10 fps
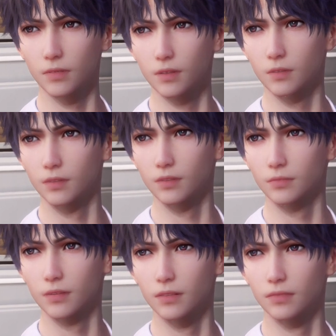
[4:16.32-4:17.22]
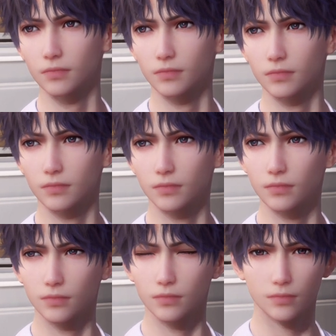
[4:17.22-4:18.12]
private room.
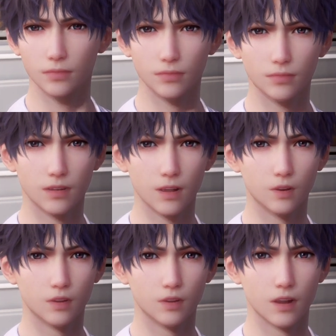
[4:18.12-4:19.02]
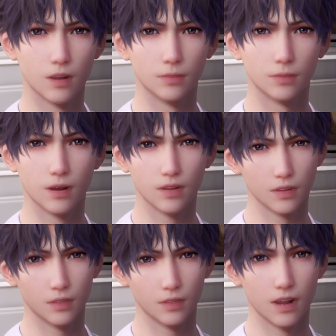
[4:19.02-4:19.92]
Ignore her. I'm the
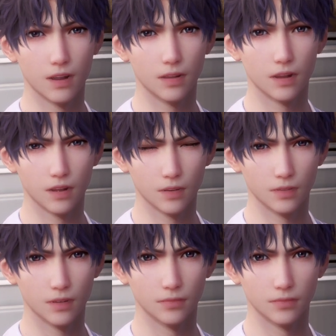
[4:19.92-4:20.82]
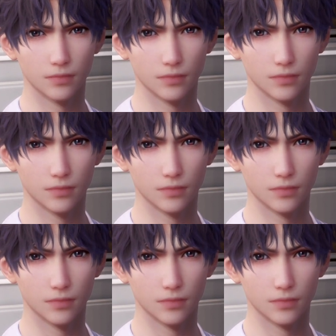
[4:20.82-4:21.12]
patient, so what I say goes.